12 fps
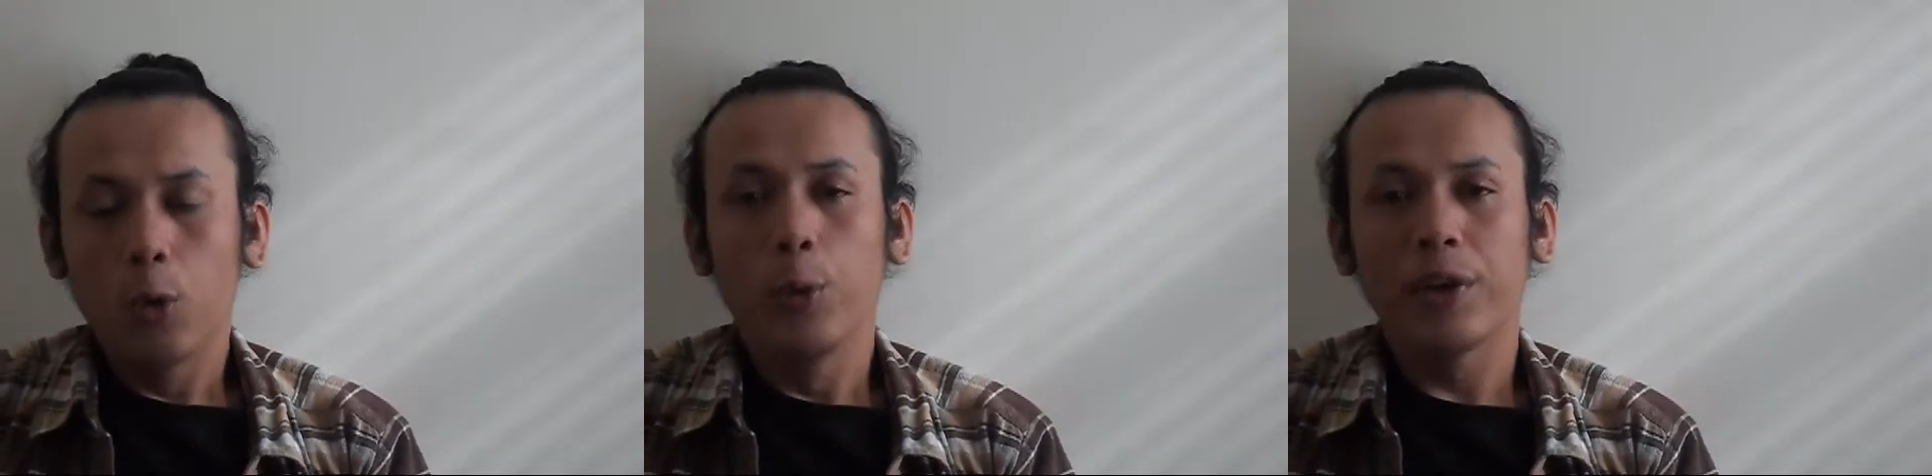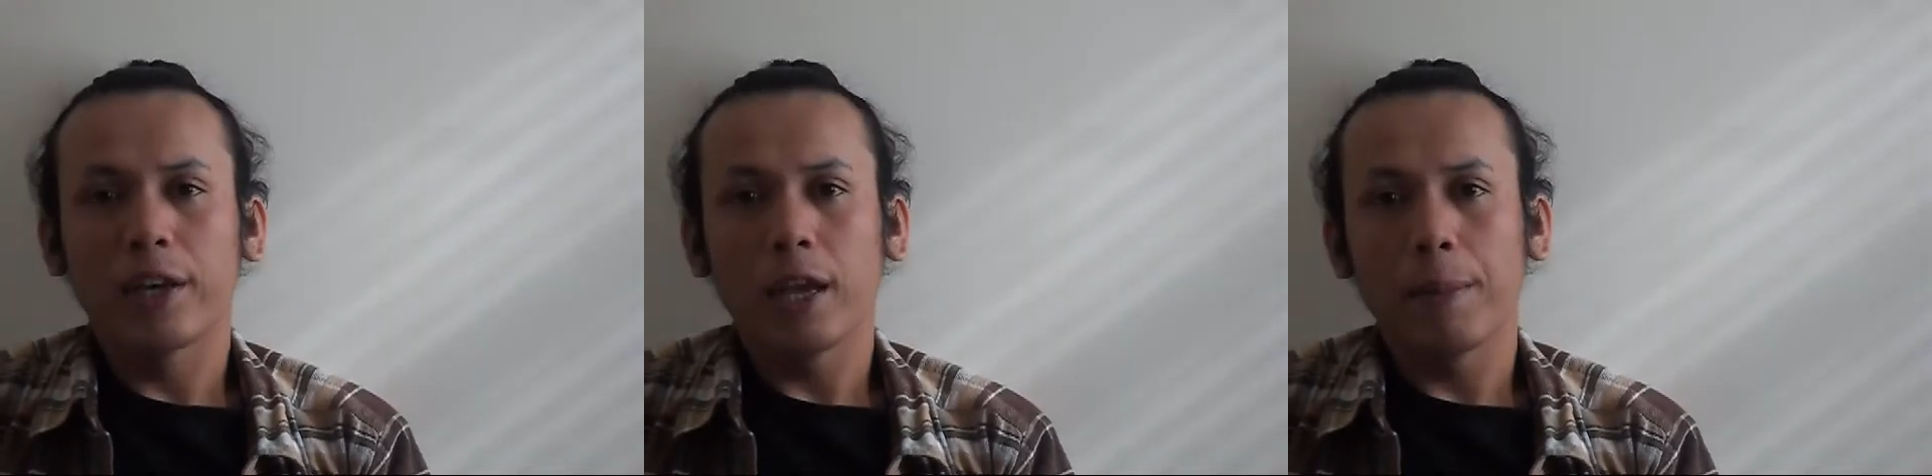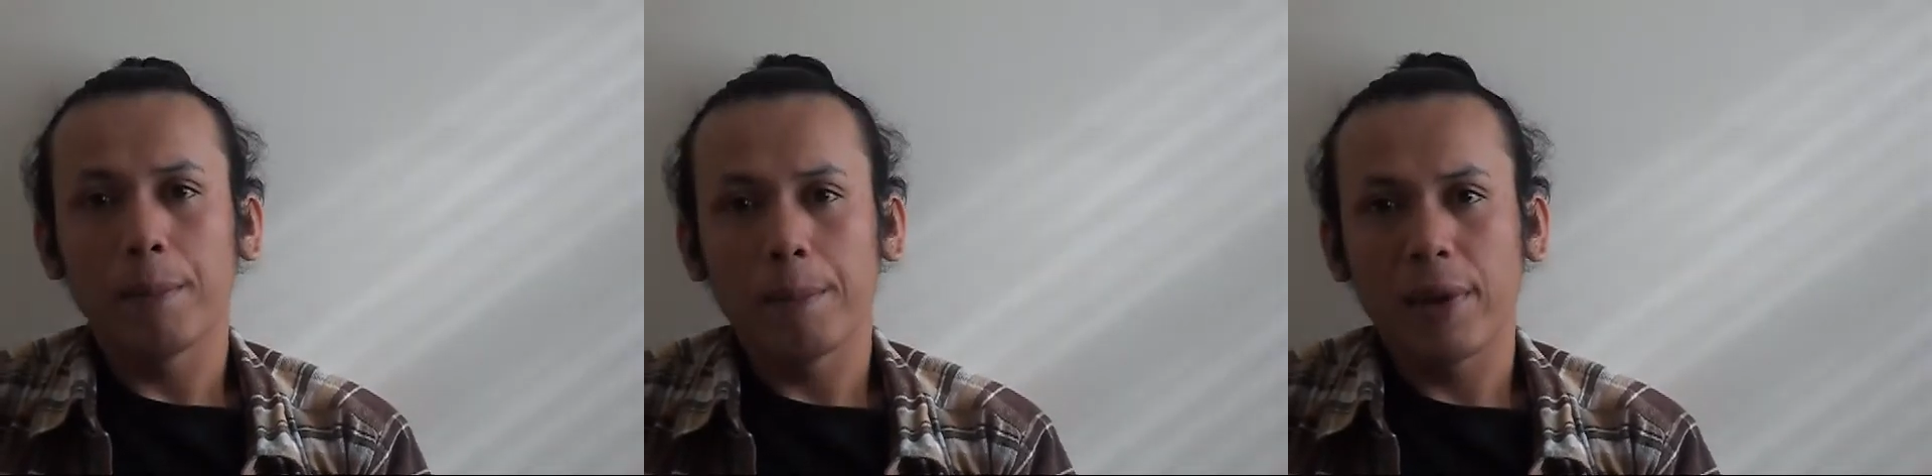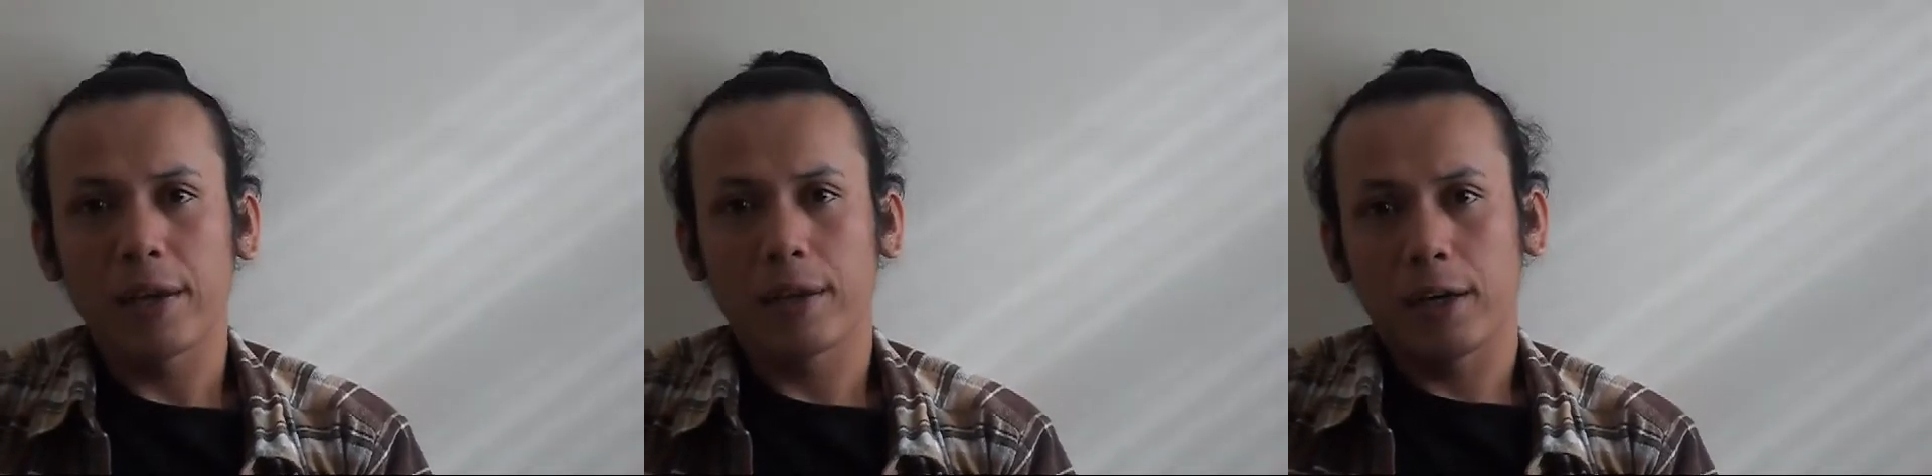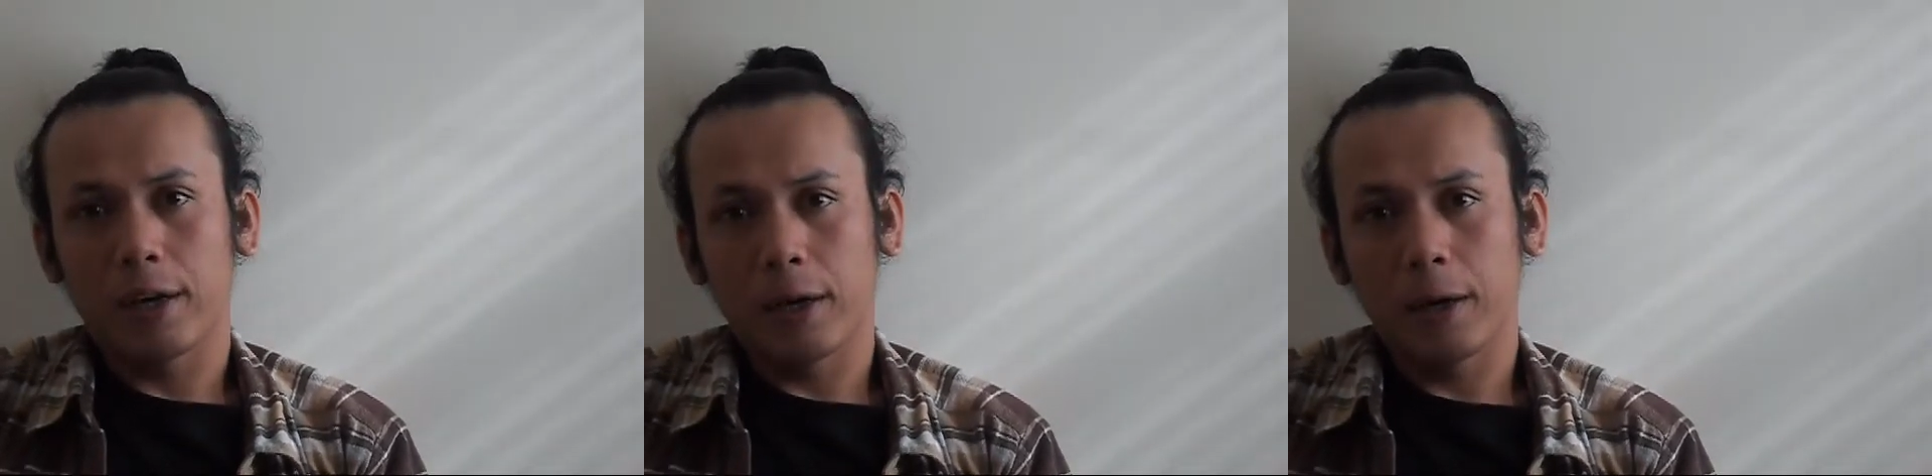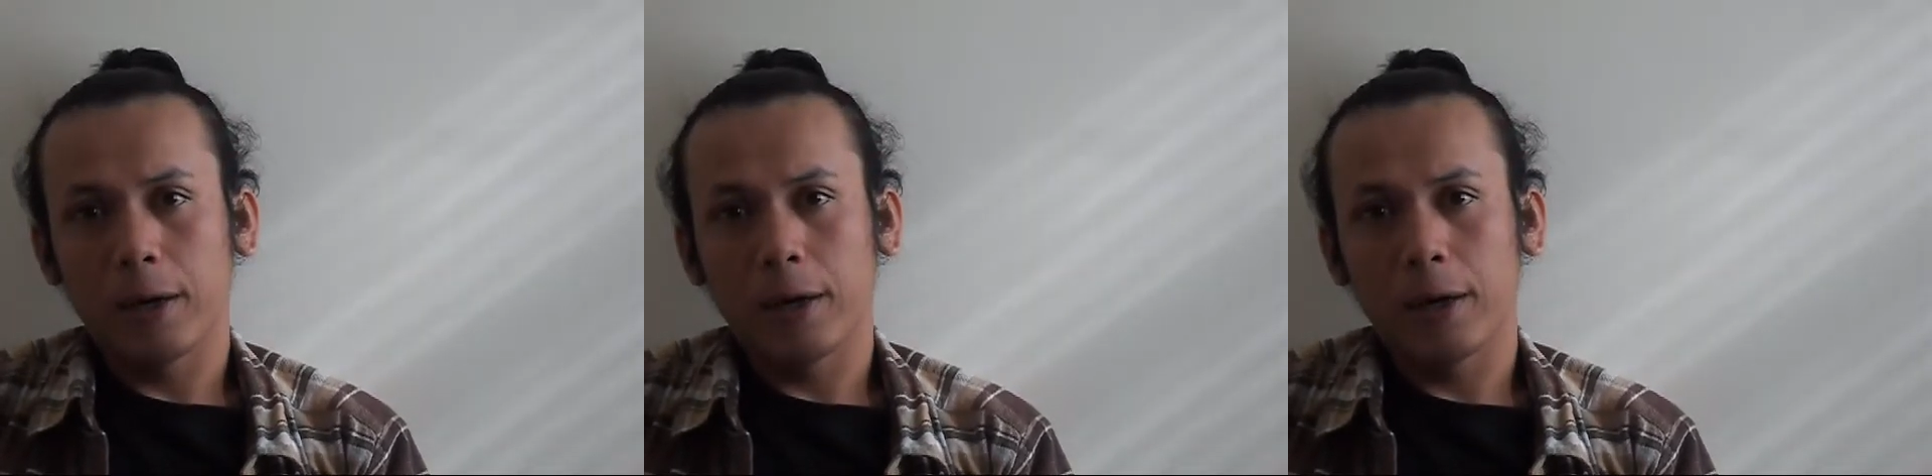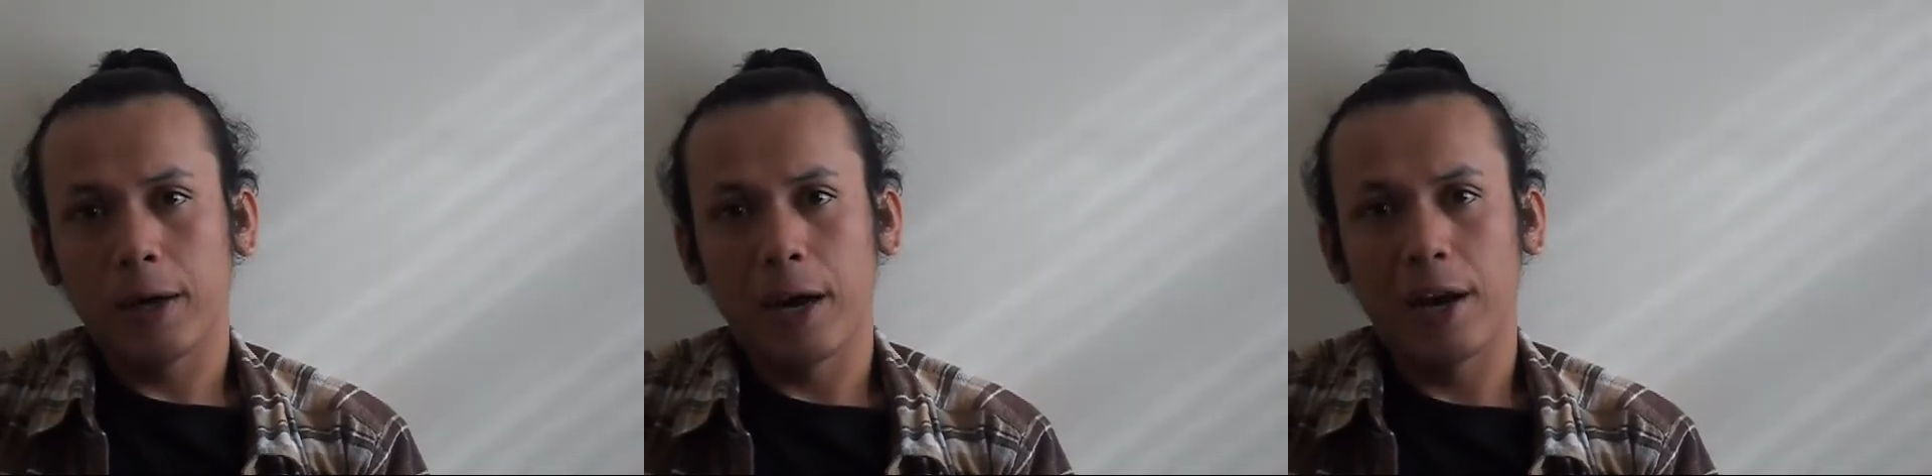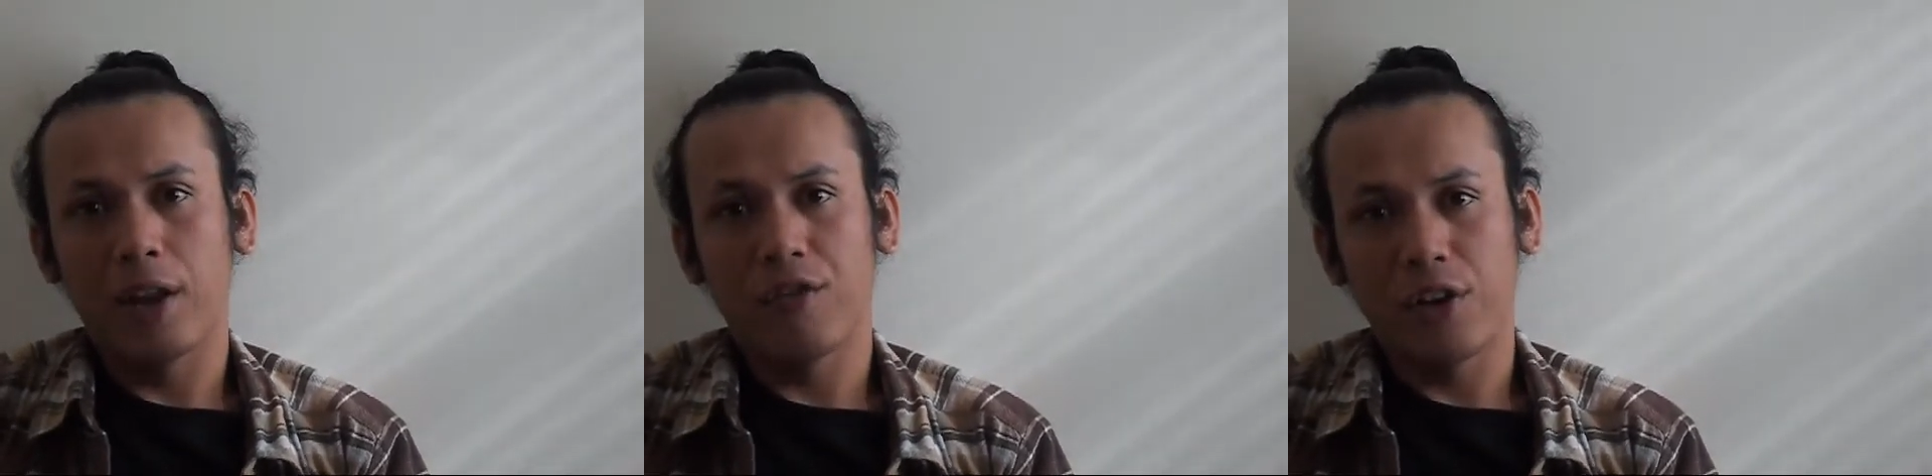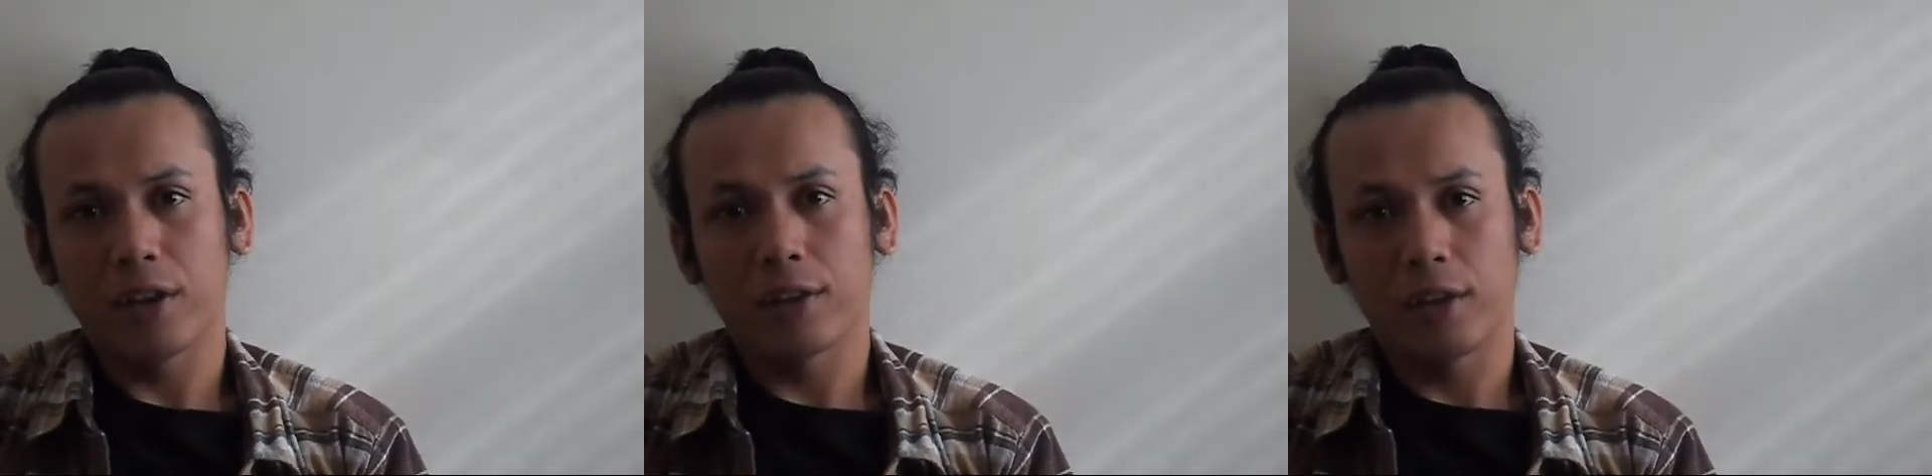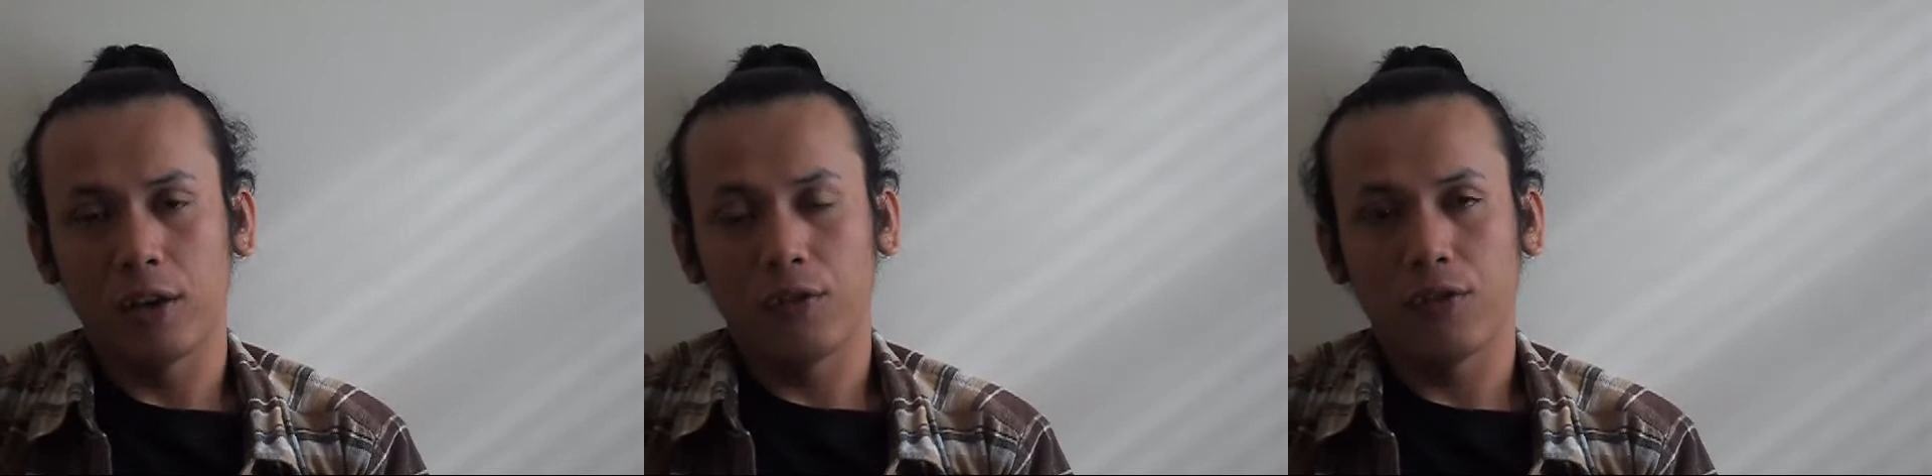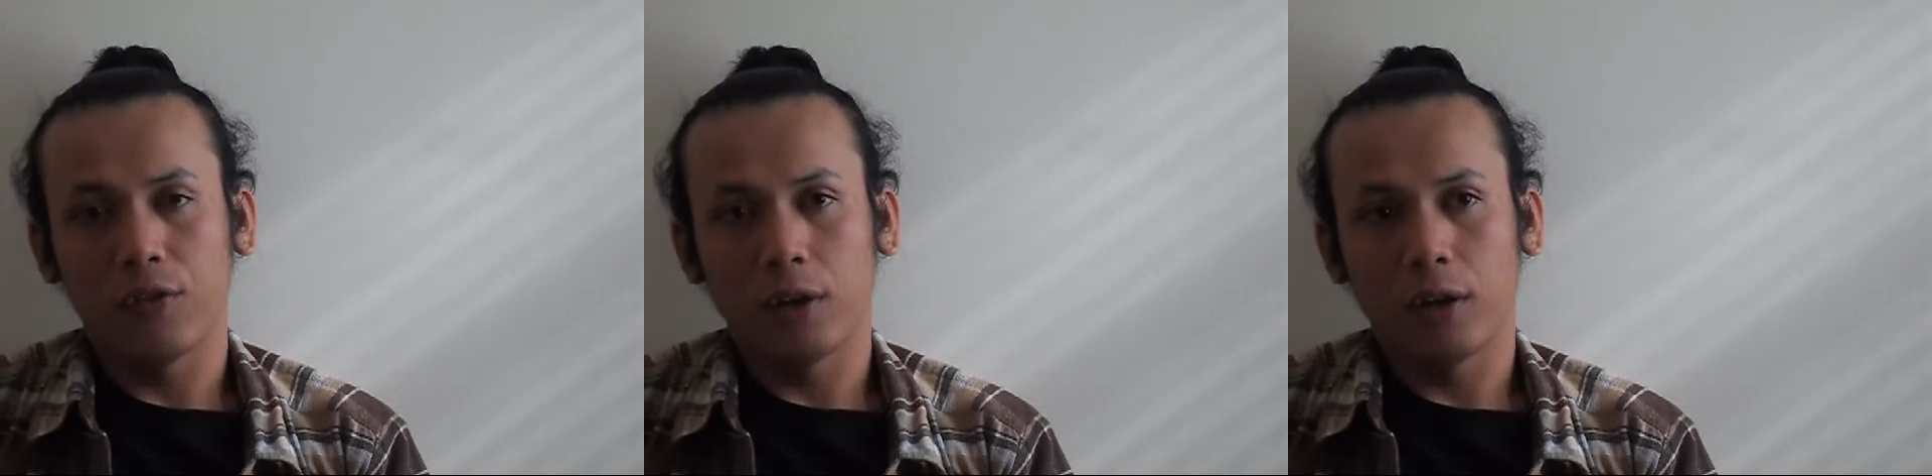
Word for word: we can make an effective